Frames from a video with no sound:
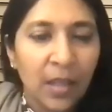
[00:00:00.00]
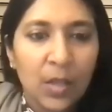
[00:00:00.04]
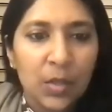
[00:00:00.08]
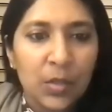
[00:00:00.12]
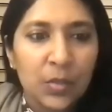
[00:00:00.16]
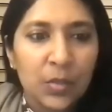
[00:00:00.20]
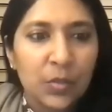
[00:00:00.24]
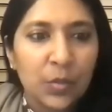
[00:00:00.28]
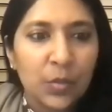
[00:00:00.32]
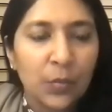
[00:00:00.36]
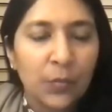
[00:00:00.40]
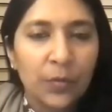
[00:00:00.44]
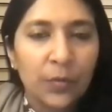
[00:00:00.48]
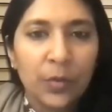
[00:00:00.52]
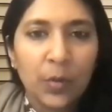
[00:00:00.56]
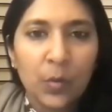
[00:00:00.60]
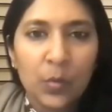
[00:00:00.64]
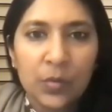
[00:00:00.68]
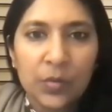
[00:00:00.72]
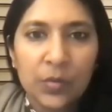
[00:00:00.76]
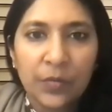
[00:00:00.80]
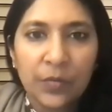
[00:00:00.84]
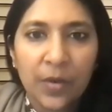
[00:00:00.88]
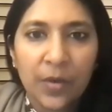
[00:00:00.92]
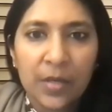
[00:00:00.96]
So for those
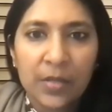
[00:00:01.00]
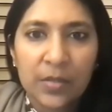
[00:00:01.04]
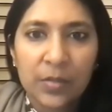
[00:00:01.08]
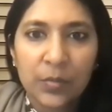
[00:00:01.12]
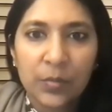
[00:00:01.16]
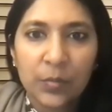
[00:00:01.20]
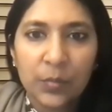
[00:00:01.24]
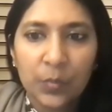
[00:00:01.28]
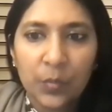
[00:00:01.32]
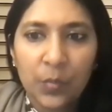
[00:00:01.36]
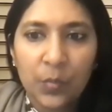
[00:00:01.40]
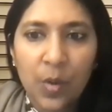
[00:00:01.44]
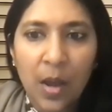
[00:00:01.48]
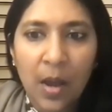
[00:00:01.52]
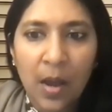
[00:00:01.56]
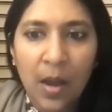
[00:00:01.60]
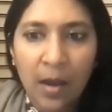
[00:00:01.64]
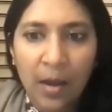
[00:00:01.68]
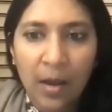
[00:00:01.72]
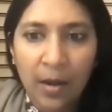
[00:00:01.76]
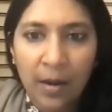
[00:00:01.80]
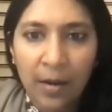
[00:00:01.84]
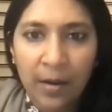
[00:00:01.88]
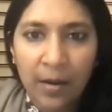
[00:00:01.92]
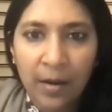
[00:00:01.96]
of us who
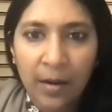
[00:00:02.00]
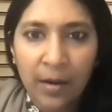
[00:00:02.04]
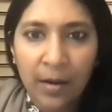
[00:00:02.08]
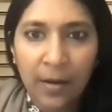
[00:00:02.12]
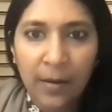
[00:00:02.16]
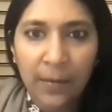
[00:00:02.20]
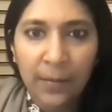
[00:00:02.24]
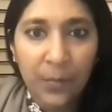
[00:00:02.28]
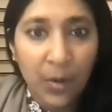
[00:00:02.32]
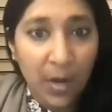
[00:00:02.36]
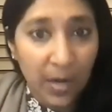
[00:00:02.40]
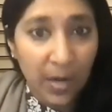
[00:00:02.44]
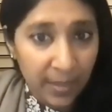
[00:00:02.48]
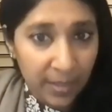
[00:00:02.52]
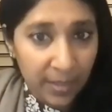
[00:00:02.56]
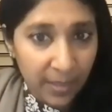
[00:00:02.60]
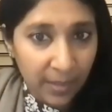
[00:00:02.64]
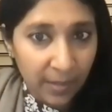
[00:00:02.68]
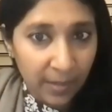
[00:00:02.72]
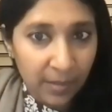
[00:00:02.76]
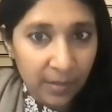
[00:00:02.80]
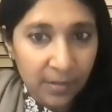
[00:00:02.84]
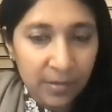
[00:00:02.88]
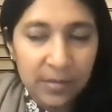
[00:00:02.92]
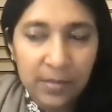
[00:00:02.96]
are pranic
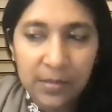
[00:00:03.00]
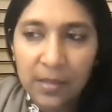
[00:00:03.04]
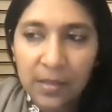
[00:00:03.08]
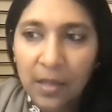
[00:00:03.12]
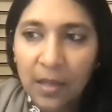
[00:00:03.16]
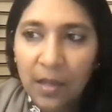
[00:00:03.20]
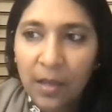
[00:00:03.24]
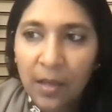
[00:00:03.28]
healers,